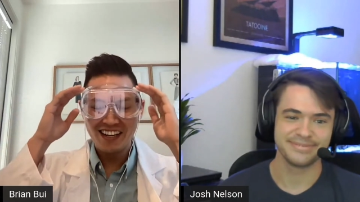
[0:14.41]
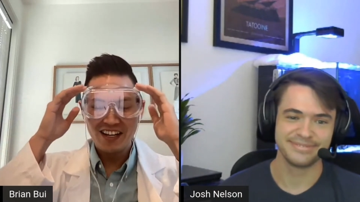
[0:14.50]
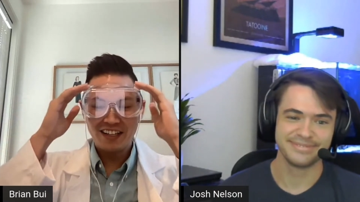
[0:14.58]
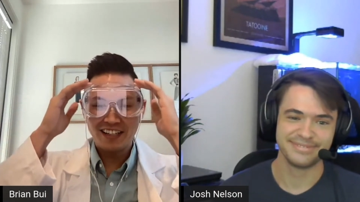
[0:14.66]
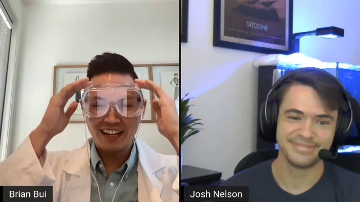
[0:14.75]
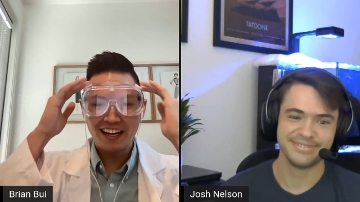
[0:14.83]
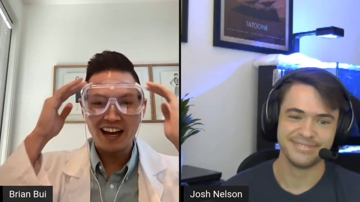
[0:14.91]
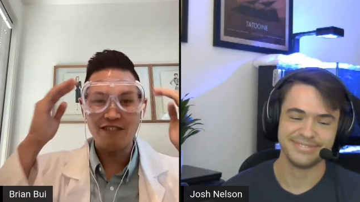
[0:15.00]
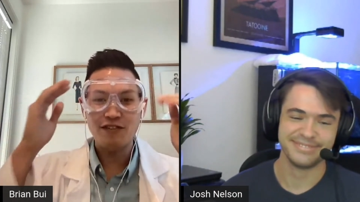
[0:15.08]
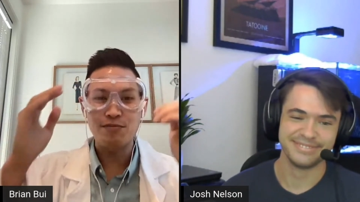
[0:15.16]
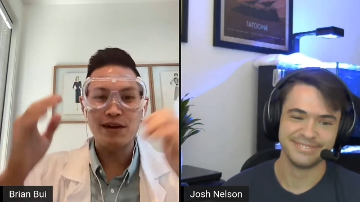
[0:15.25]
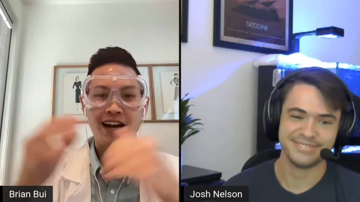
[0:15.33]
Speaker 1: Glad to have
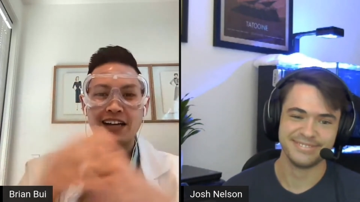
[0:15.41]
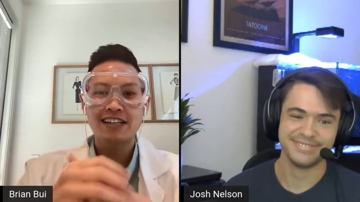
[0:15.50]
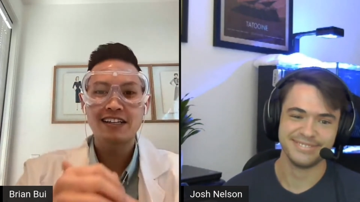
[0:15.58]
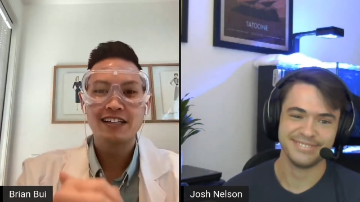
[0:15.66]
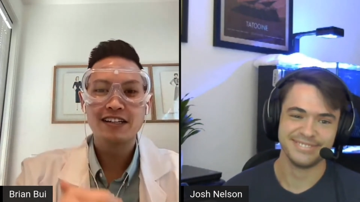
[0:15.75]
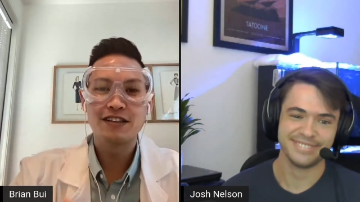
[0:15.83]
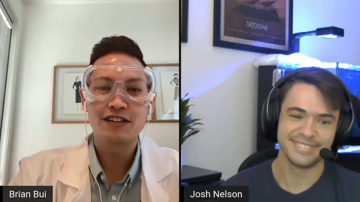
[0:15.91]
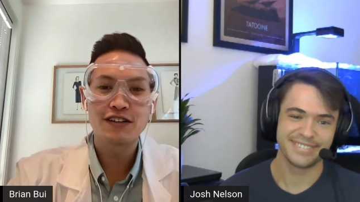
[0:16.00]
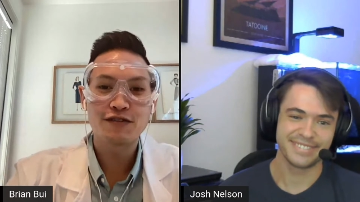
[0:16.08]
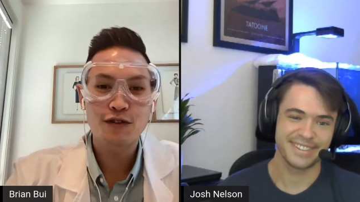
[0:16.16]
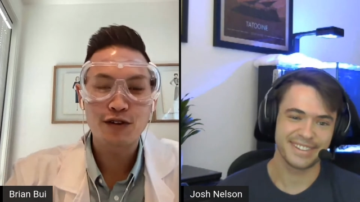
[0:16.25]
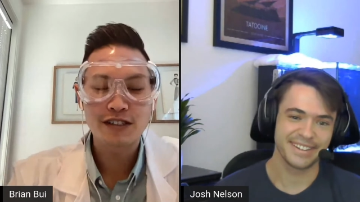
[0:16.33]
you back. Looking
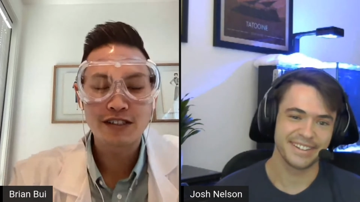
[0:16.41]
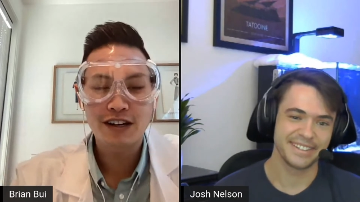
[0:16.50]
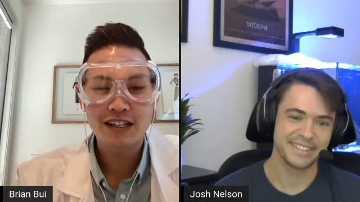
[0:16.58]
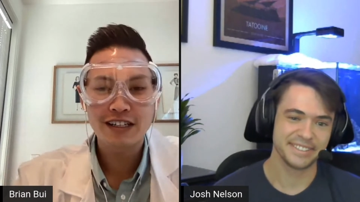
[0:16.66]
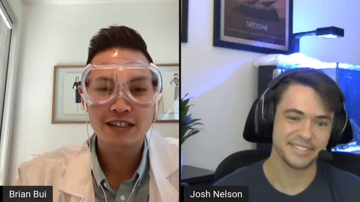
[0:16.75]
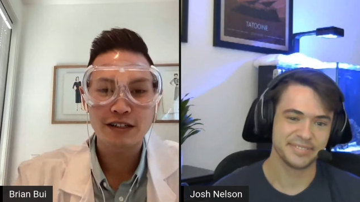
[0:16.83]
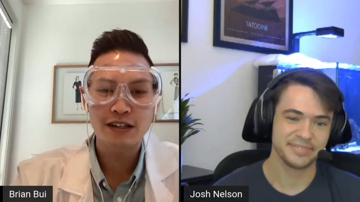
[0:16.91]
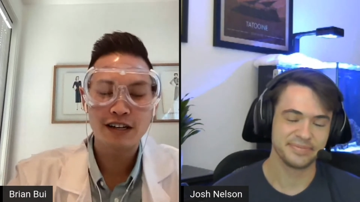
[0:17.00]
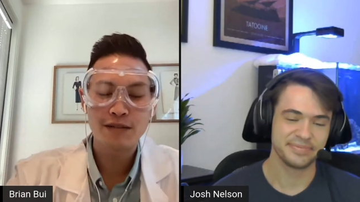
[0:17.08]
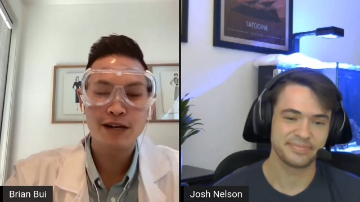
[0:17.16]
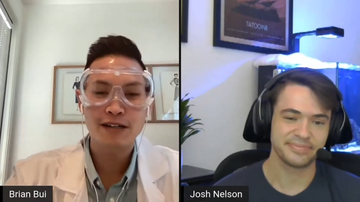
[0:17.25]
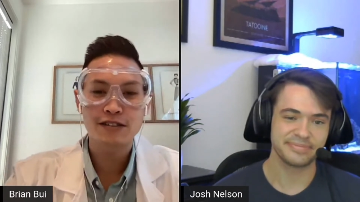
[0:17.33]
forward to talking to,
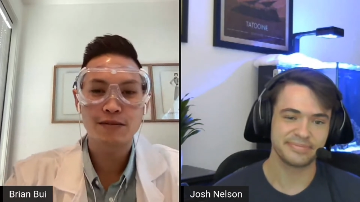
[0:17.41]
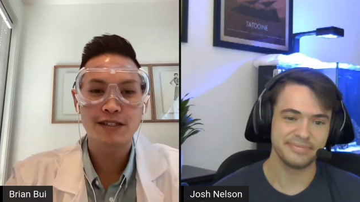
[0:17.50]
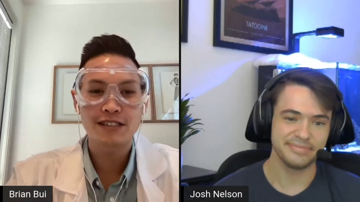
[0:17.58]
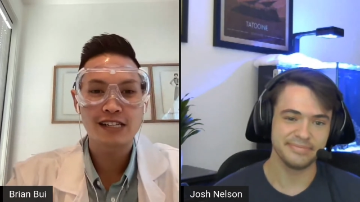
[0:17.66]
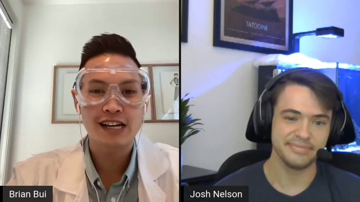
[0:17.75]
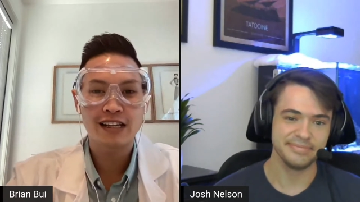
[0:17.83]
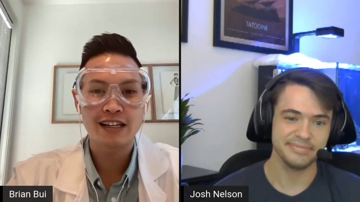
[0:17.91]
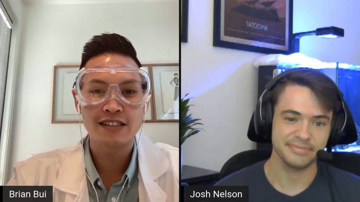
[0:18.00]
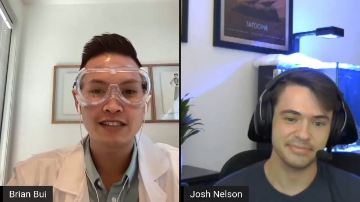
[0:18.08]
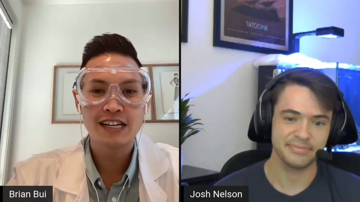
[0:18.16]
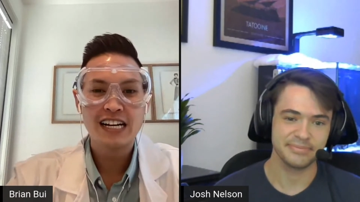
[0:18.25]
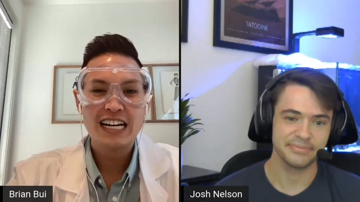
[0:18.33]
about something today that's
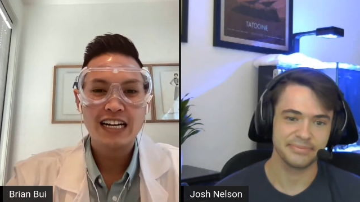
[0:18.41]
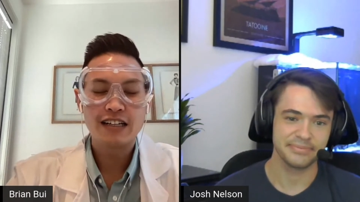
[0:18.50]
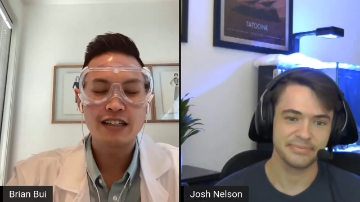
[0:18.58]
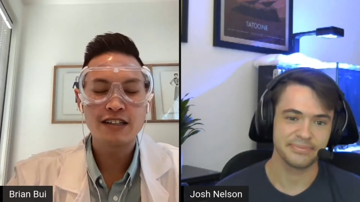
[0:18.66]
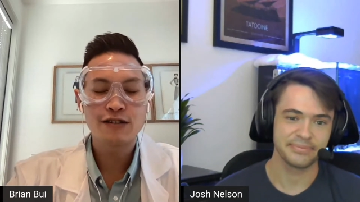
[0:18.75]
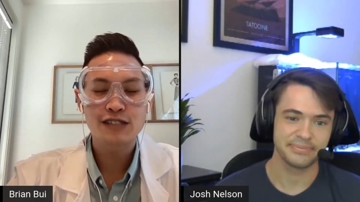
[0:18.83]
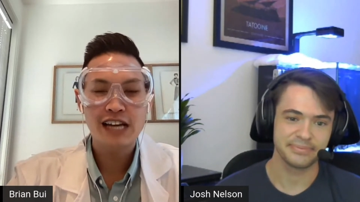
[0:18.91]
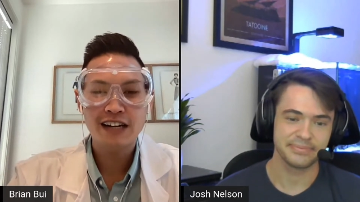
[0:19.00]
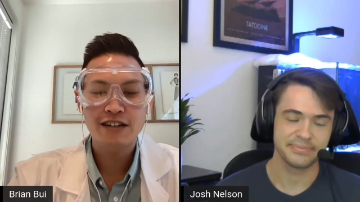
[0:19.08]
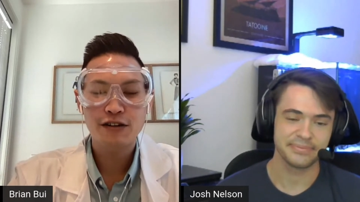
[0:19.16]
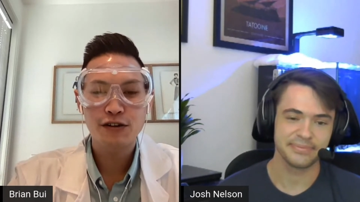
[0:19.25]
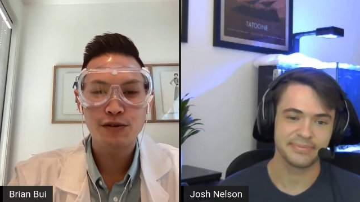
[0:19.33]
a little
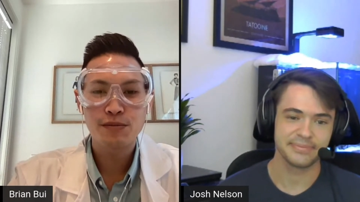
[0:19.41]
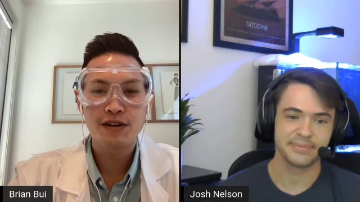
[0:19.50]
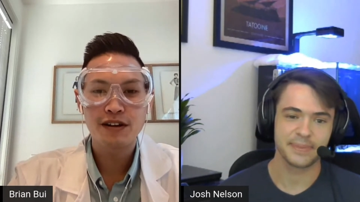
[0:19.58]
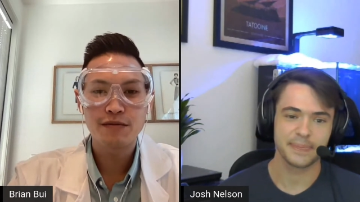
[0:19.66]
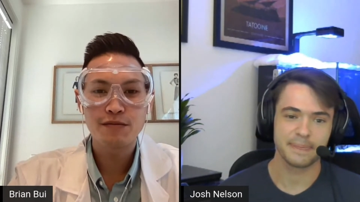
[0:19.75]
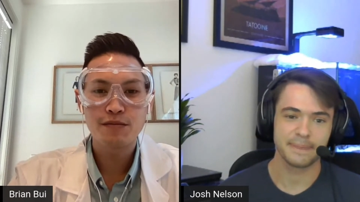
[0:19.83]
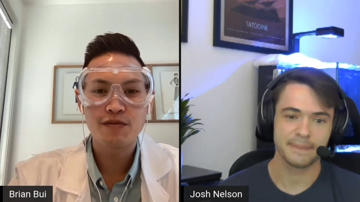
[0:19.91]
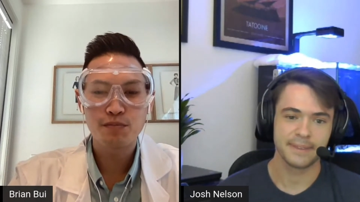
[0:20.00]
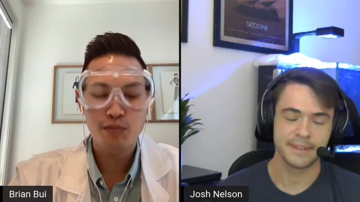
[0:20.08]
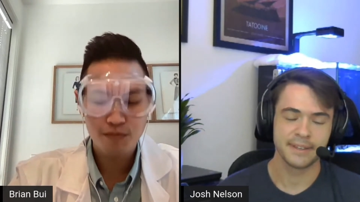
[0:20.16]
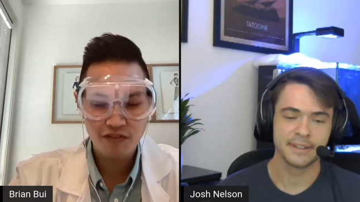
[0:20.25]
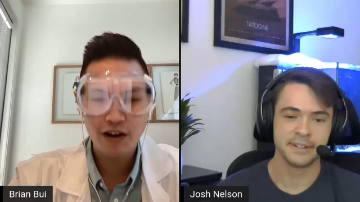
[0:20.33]
technical, but
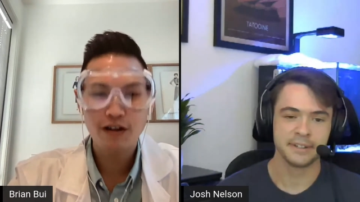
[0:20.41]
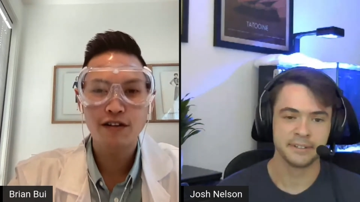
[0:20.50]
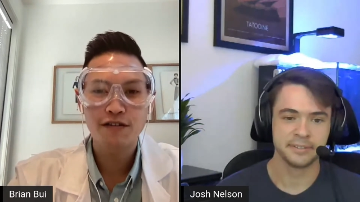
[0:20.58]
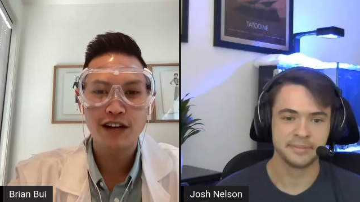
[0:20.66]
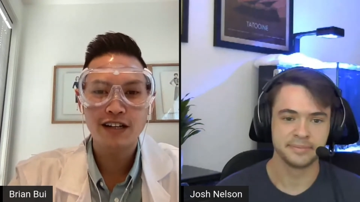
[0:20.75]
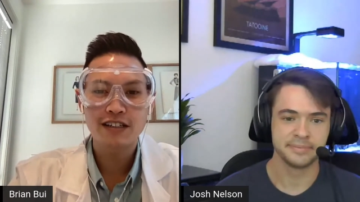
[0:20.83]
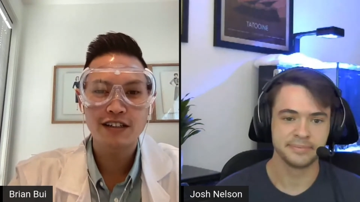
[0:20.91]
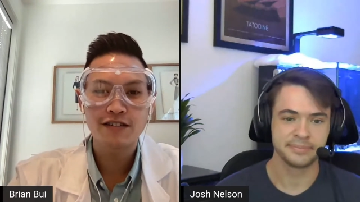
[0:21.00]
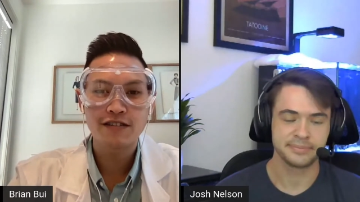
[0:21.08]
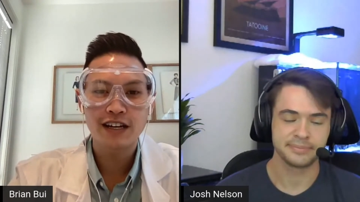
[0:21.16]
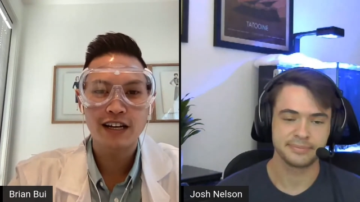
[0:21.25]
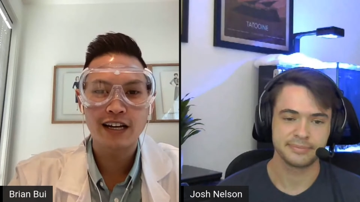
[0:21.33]
very effective
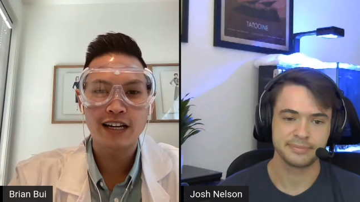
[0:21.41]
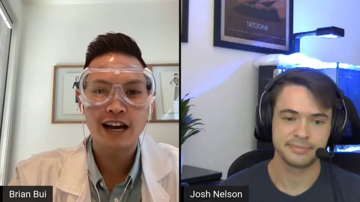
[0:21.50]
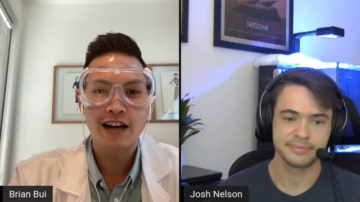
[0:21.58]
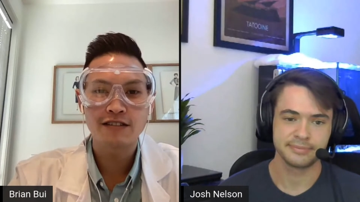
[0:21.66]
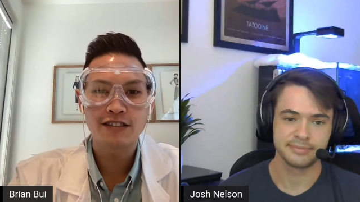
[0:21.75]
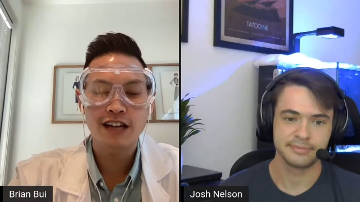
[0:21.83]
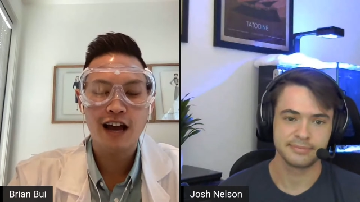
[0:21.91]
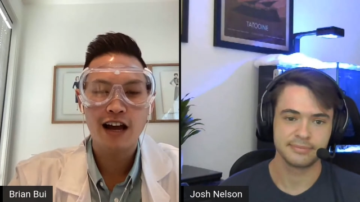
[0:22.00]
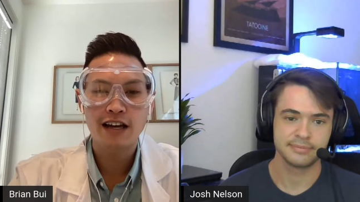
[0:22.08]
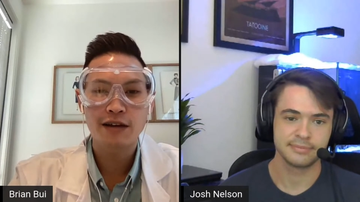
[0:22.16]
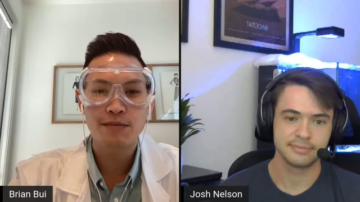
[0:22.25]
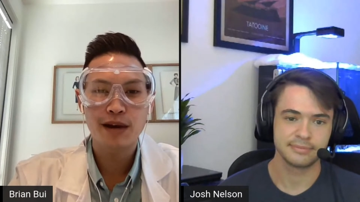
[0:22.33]
and has high
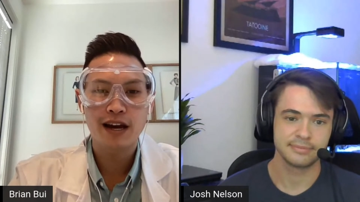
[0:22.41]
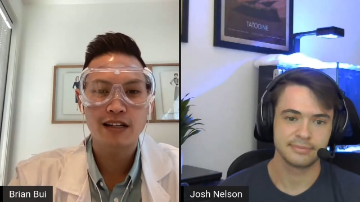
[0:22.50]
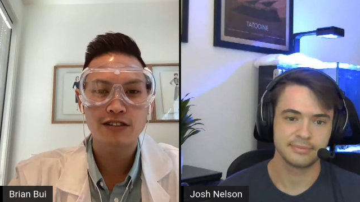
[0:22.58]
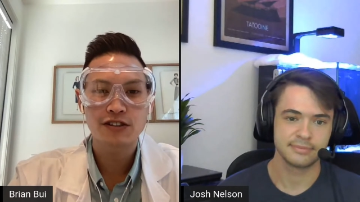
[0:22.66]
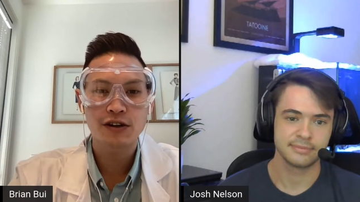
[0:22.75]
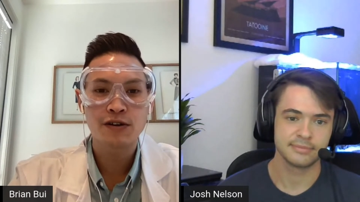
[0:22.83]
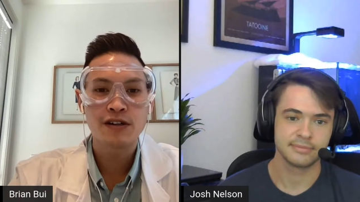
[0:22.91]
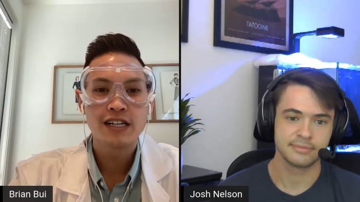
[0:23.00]
impact. So